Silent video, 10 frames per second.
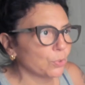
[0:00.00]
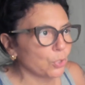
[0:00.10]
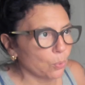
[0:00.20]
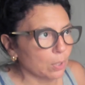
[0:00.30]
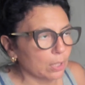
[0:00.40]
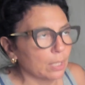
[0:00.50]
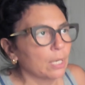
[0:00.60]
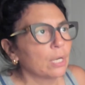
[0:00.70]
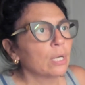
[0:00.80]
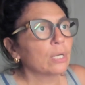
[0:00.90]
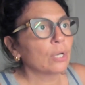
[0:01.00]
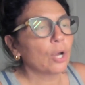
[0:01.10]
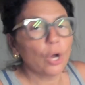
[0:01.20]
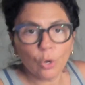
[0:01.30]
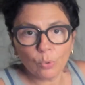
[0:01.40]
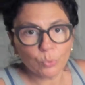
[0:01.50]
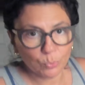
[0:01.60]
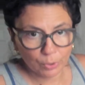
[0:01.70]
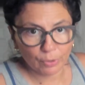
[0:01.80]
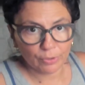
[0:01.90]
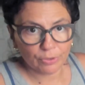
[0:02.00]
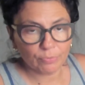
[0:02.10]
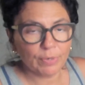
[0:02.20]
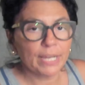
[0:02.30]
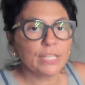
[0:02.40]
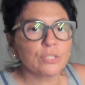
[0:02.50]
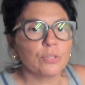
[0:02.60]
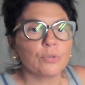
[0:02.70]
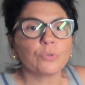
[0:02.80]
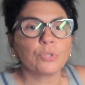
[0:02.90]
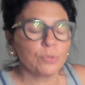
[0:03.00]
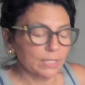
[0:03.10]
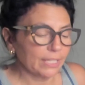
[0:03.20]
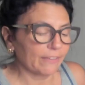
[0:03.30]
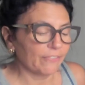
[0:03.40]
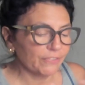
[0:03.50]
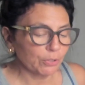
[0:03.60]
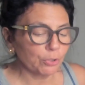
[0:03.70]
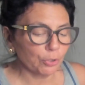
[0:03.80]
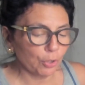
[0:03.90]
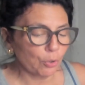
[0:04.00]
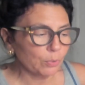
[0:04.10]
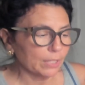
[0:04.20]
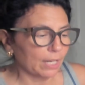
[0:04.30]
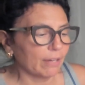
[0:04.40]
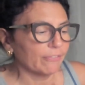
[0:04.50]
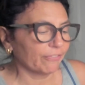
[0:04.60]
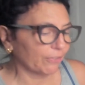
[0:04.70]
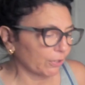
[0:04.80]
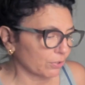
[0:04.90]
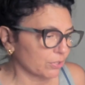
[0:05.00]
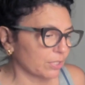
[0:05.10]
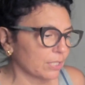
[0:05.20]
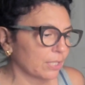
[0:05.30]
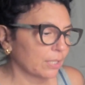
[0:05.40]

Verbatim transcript: your own worth, right? So you can like fill your own cup first.